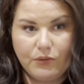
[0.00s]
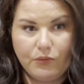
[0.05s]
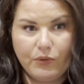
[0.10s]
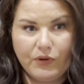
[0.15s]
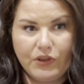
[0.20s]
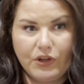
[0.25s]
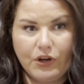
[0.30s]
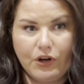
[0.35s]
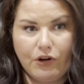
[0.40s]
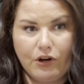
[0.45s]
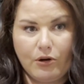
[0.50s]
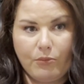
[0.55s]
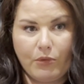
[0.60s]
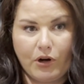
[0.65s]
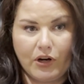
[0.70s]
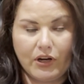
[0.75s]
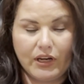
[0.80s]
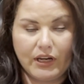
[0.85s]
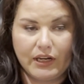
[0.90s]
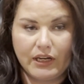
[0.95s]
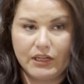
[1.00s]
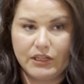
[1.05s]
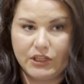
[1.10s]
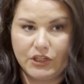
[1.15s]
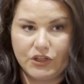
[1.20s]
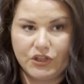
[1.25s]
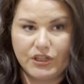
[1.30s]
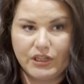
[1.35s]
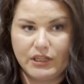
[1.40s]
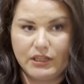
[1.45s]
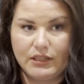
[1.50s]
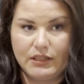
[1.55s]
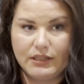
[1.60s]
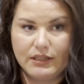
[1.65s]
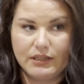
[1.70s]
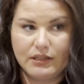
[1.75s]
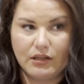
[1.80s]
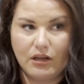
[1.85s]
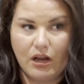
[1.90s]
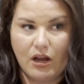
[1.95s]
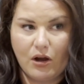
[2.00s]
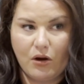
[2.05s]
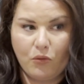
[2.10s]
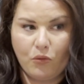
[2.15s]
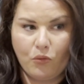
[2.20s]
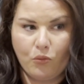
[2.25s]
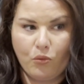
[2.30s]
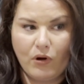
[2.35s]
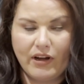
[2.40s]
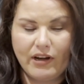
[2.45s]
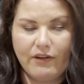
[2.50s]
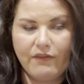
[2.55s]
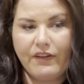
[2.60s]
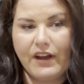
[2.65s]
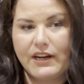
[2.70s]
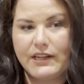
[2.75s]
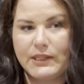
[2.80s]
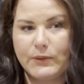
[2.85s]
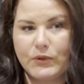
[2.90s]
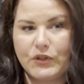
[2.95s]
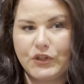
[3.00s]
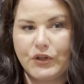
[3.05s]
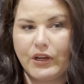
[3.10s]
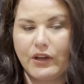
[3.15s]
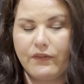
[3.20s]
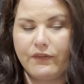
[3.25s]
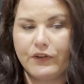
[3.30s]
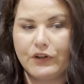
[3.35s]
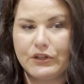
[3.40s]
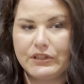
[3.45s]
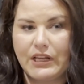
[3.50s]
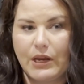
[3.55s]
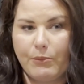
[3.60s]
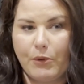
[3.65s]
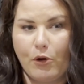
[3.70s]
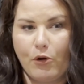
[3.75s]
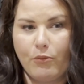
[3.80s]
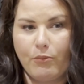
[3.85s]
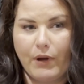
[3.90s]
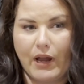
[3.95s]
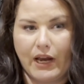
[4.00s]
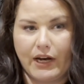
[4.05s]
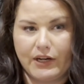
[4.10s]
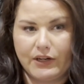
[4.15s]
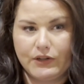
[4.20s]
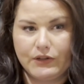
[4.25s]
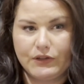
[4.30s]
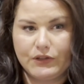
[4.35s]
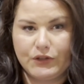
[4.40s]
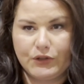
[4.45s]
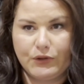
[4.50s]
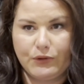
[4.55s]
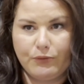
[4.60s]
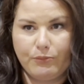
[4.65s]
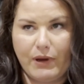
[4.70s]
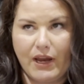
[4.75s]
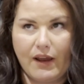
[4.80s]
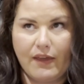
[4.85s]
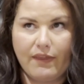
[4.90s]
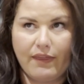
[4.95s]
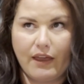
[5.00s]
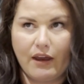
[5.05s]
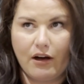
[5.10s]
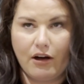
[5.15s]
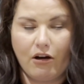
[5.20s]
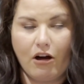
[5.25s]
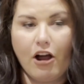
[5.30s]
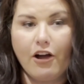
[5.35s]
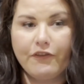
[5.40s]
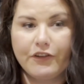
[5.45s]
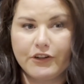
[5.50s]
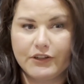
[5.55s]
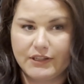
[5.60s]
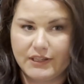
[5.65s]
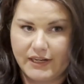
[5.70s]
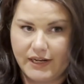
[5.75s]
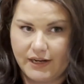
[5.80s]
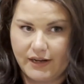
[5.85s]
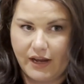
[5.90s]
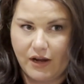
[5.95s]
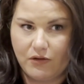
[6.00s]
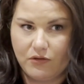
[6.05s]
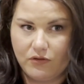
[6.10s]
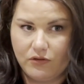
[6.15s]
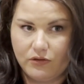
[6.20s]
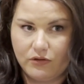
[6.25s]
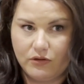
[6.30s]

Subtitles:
with the current market conditions, what advice would you give first time home buyers to make their offer stand out?